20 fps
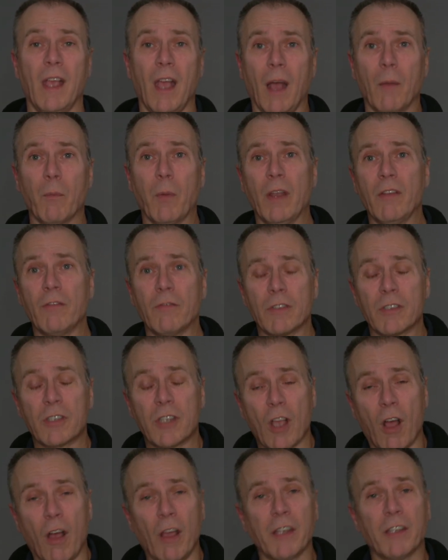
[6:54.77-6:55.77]
And when
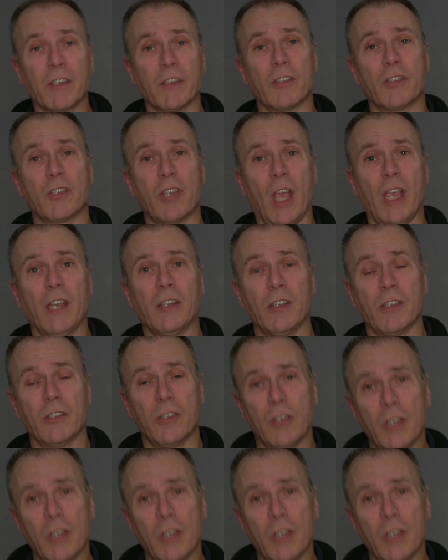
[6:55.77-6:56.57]
guidance changes,